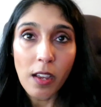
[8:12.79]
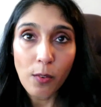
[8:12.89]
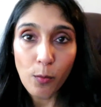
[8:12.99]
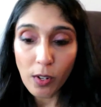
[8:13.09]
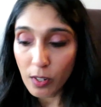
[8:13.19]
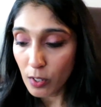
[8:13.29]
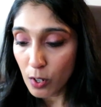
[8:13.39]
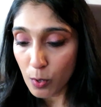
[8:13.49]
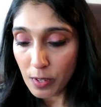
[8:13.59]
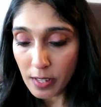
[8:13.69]
And we're gonna
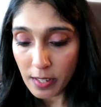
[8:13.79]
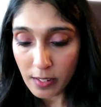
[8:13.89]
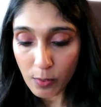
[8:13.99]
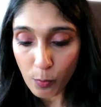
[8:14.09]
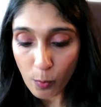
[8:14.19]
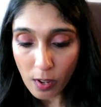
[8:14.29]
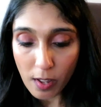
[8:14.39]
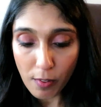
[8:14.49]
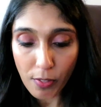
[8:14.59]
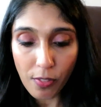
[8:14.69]
go in
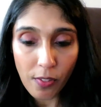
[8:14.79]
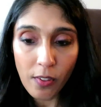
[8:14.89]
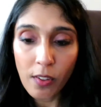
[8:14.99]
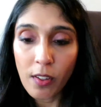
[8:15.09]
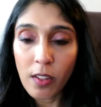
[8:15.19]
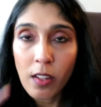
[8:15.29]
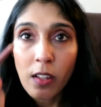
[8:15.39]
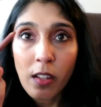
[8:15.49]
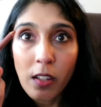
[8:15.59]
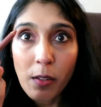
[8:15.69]
with
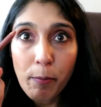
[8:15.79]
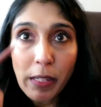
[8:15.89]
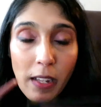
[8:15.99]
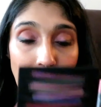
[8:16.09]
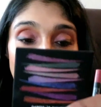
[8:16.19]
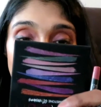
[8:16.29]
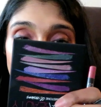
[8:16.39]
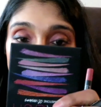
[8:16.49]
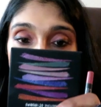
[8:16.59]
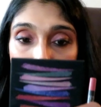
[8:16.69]
Milani
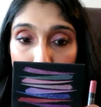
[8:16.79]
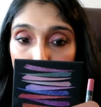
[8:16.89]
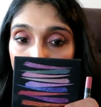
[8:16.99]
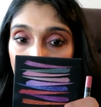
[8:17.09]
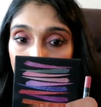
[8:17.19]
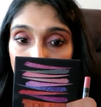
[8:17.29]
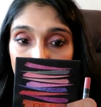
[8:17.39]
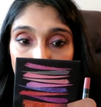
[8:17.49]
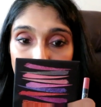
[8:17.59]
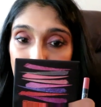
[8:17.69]
number
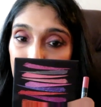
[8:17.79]
4.